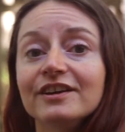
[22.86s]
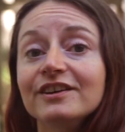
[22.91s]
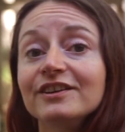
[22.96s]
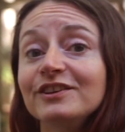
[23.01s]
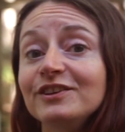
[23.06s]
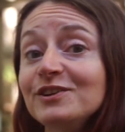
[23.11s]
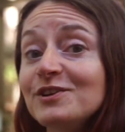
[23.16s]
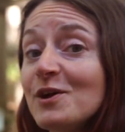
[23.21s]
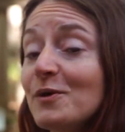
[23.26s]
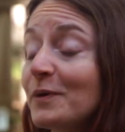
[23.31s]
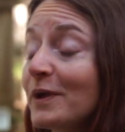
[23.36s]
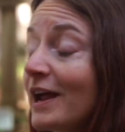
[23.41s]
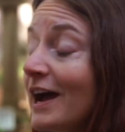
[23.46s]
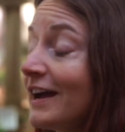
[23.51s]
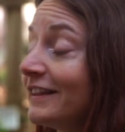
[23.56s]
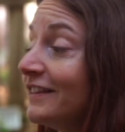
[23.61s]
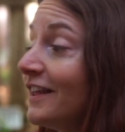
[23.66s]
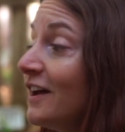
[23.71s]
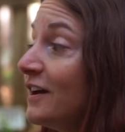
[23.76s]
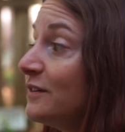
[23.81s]
You know what I
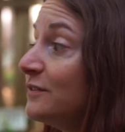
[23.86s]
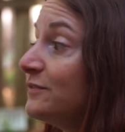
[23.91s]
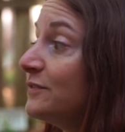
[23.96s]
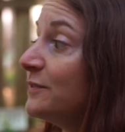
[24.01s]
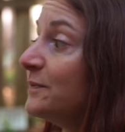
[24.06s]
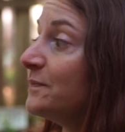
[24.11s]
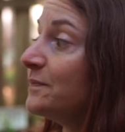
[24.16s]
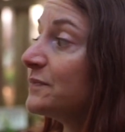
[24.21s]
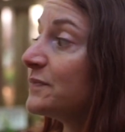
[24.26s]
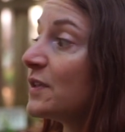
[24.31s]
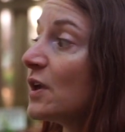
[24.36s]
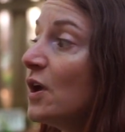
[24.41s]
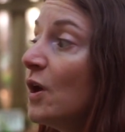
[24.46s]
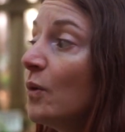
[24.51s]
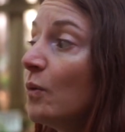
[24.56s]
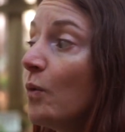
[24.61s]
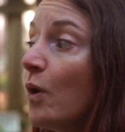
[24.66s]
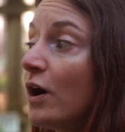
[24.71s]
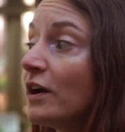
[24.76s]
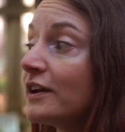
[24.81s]
love?
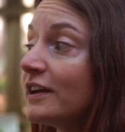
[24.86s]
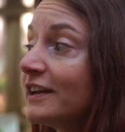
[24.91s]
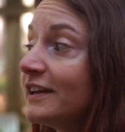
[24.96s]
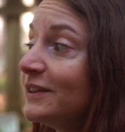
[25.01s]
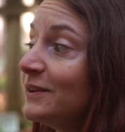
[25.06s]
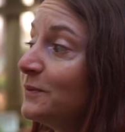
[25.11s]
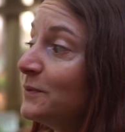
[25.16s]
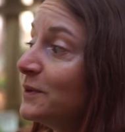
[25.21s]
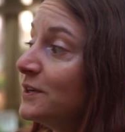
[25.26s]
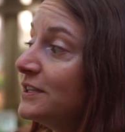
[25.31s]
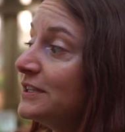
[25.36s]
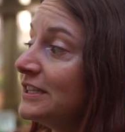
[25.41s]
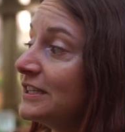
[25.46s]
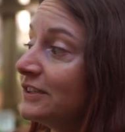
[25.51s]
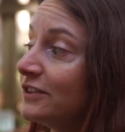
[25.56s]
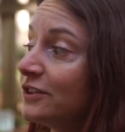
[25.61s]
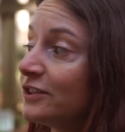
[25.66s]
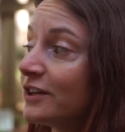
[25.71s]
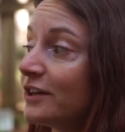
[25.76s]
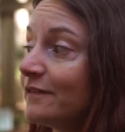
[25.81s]
Walking in the woods
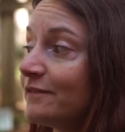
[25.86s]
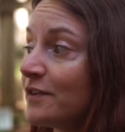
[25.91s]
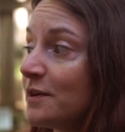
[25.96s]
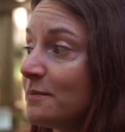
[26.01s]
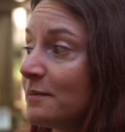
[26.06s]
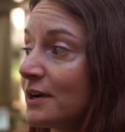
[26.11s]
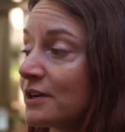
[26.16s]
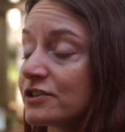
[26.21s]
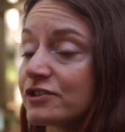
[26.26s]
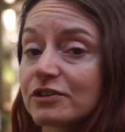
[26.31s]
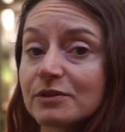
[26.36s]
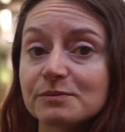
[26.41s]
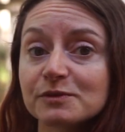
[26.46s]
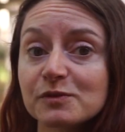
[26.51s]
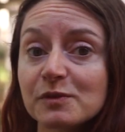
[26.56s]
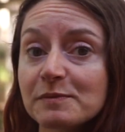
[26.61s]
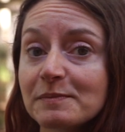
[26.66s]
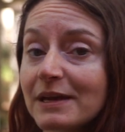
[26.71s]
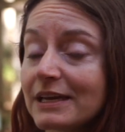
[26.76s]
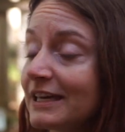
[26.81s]
and looking for mushrooms
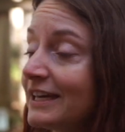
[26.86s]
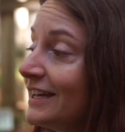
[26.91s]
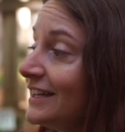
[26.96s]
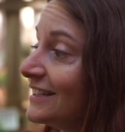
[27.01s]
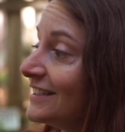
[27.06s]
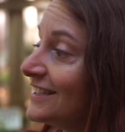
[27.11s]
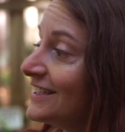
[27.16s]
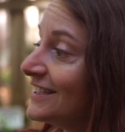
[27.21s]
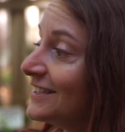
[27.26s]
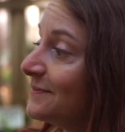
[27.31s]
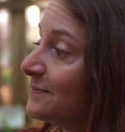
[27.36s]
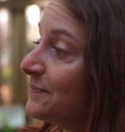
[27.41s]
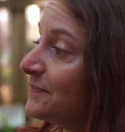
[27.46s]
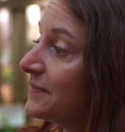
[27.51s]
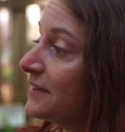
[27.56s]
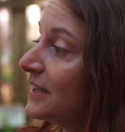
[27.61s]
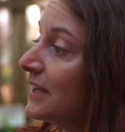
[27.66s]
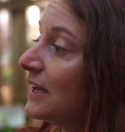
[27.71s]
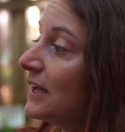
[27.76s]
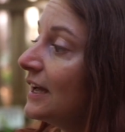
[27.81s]
with my kids.
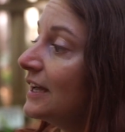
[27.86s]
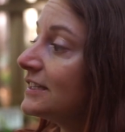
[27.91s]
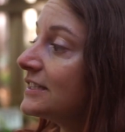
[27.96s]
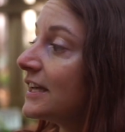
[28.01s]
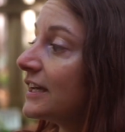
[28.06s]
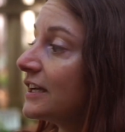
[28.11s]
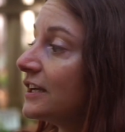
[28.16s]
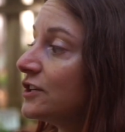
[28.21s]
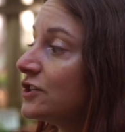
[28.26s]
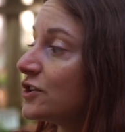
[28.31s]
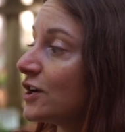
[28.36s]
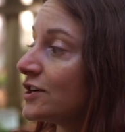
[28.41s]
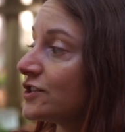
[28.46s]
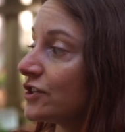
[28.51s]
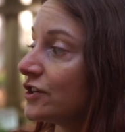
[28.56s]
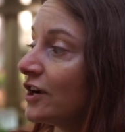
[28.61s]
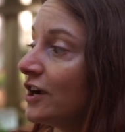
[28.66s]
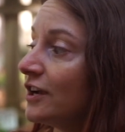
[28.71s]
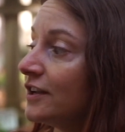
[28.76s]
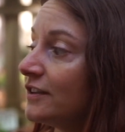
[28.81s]
It's like a
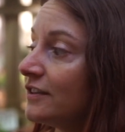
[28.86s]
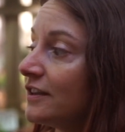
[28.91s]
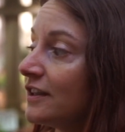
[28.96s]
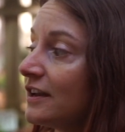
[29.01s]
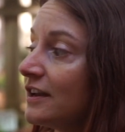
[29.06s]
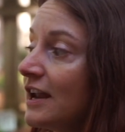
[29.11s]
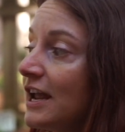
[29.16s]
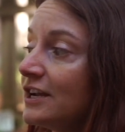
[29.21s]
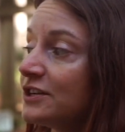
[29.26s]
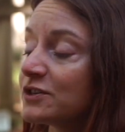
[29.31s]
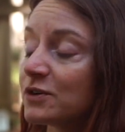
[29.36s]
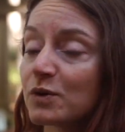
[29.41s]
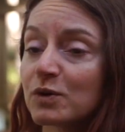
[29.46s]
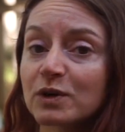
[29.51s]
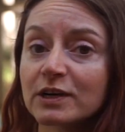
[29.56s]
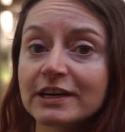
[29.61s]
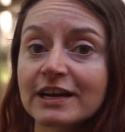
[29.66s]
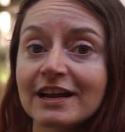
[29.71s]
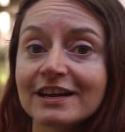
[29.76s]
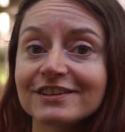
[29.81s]
treasure hunt that nature
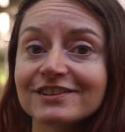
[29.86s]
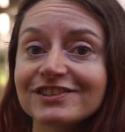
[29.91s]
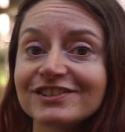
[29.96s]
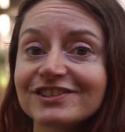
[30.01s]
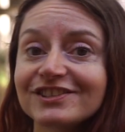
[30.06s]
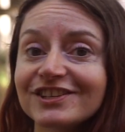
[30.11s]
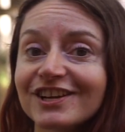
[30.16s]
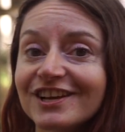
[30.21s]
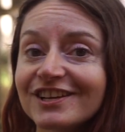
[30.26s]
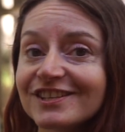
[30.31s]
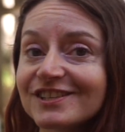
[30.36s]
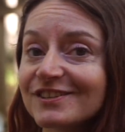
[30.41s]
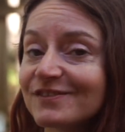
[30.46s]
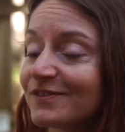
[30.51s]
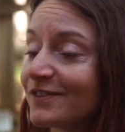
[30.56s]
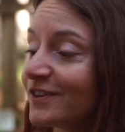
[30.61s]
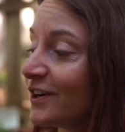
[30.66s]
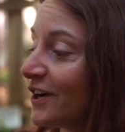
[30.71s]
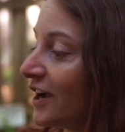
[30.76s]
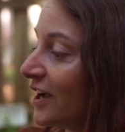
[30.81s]
organized just
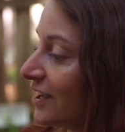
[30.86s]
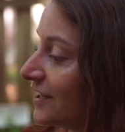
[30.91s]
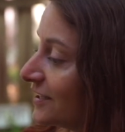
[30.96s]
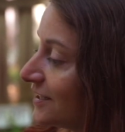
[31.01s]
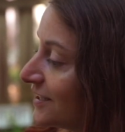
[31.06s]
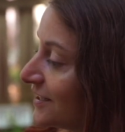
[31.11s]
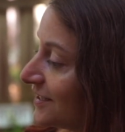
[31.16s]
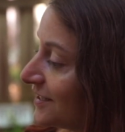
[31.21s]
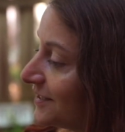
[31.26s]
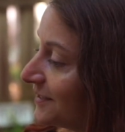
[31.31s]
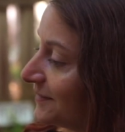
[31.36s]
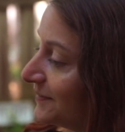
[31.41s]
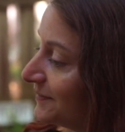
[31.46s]
for us.